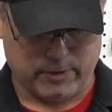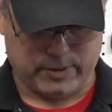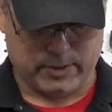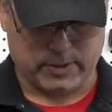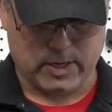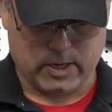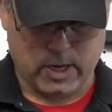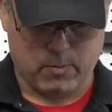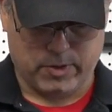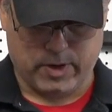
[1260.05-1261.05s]
if it does not
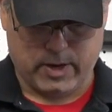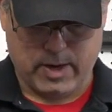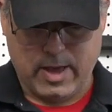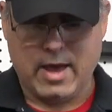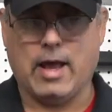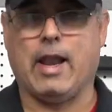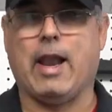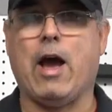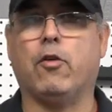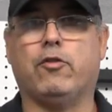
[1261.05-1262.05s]
come with it. It
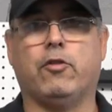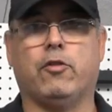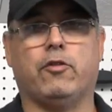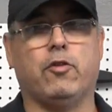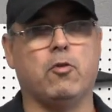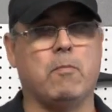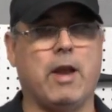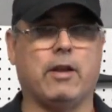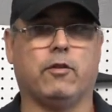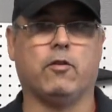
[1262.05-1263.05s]
allows you to do
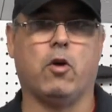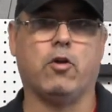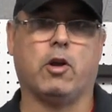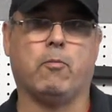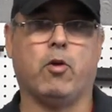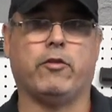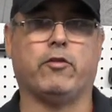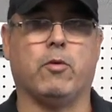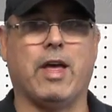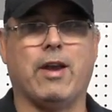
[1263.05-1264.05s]
maintenance on your
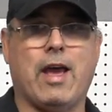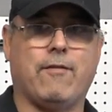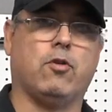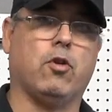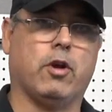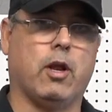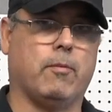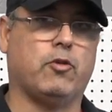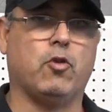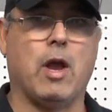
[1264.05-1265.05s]
compressor without having to hook it
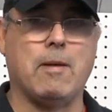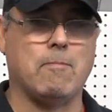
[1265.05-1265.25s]
up to a